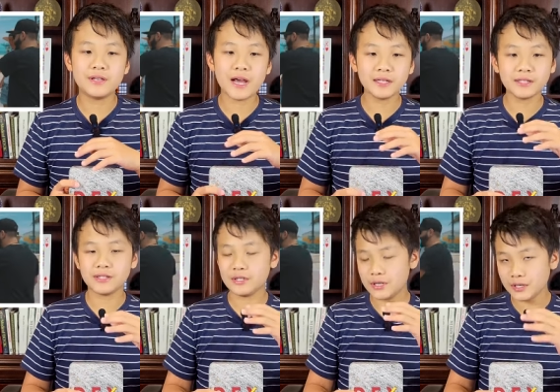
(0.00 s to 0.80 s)

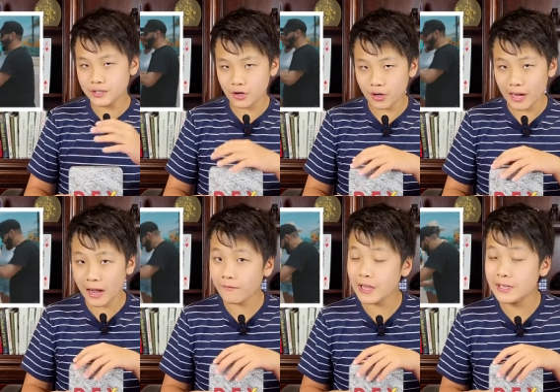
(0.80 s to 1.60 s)
Dex does not
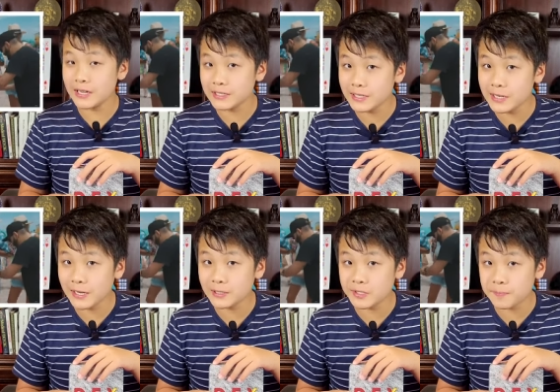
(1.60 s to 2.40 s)
have a
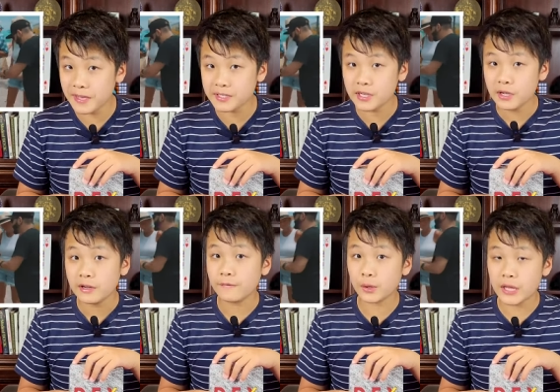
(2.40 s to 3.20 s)
designated space
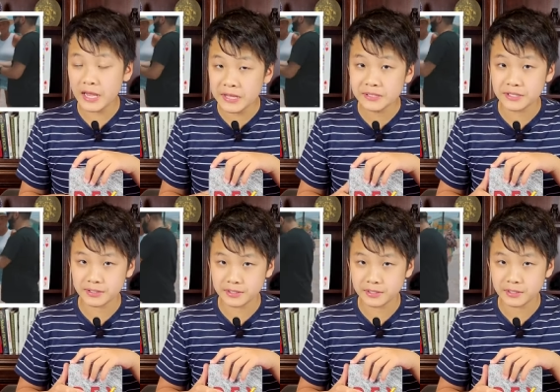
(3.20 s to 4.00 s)
for the
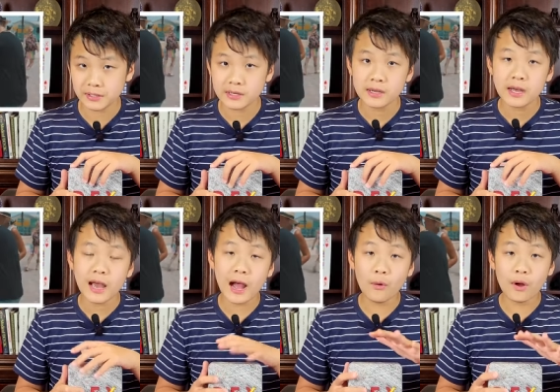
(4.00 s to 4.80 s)
aces.
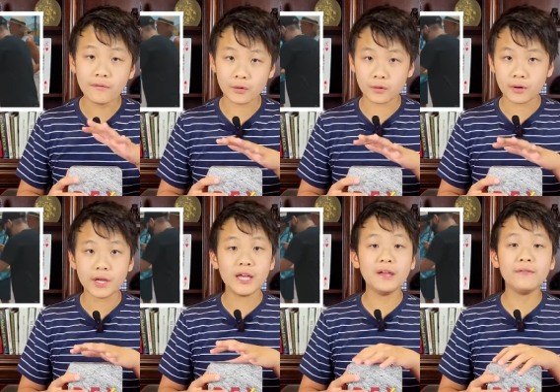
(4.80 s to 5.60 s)
However,
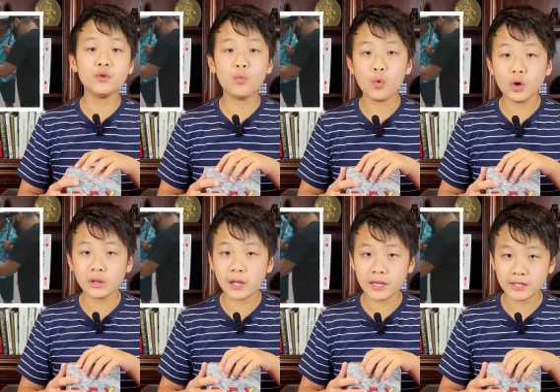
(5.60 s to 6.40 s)
if you would
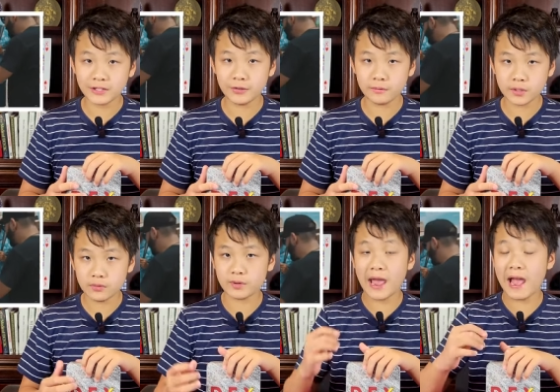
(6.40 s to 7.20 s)
like to,
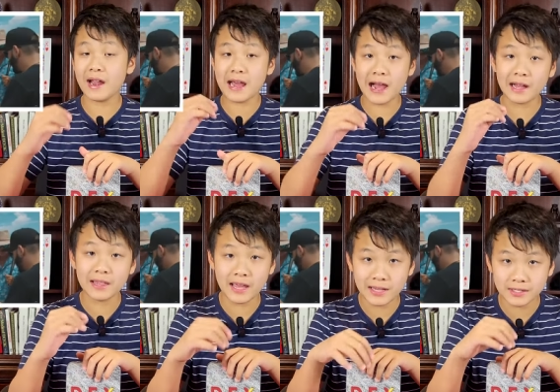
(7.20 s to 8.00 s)
you can add
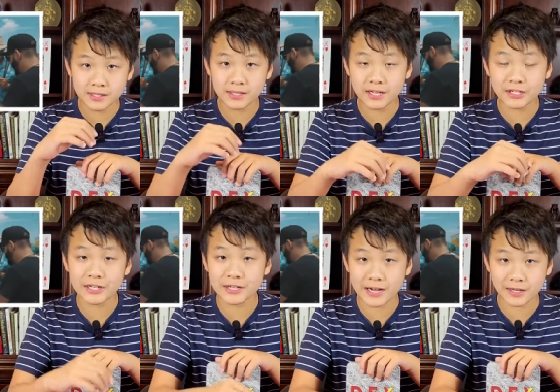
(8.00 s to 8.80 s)
the aces
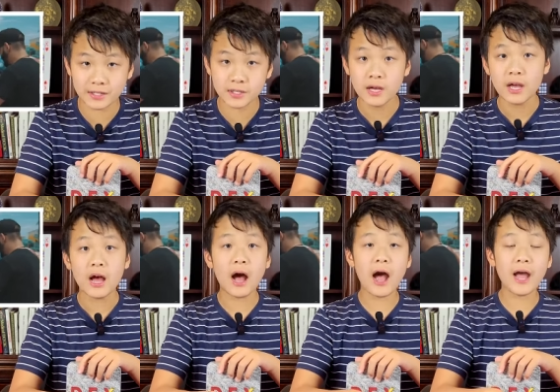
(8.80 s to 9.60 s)
into Dex.
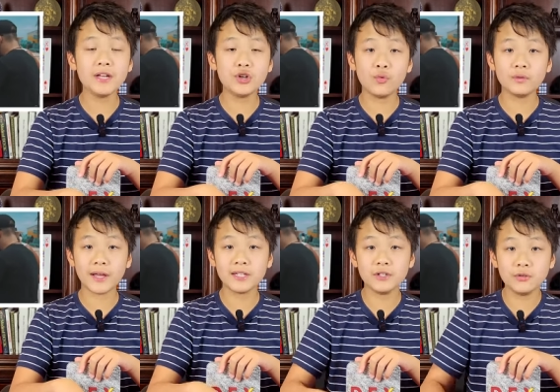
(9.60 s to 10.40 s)
I don't
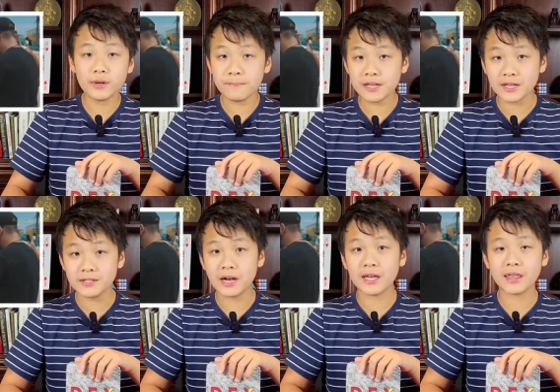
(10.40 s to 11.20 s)
like to do it
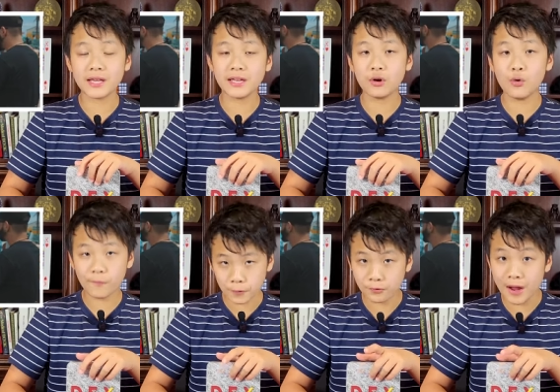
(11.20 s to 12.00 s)
because I think it
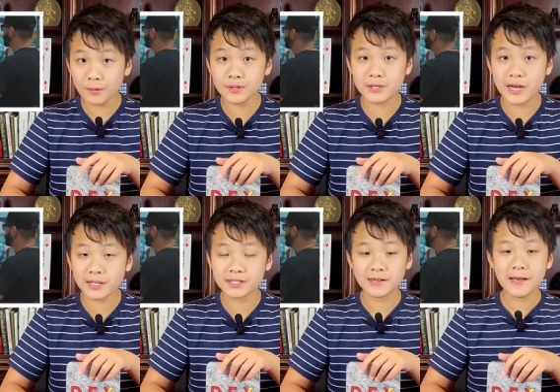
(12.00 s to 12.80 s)
overcrowds
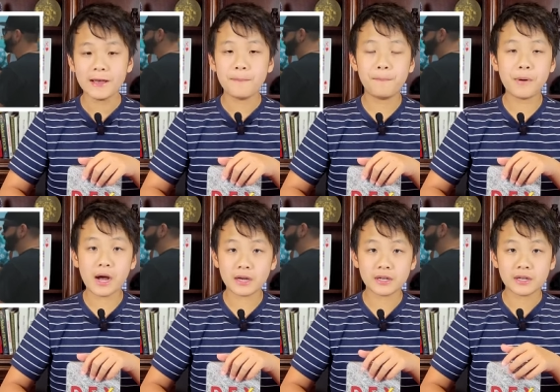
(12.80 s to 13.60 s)
Dex,
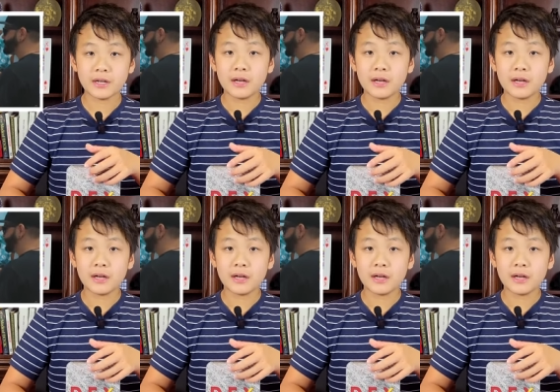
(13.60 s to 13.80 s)
but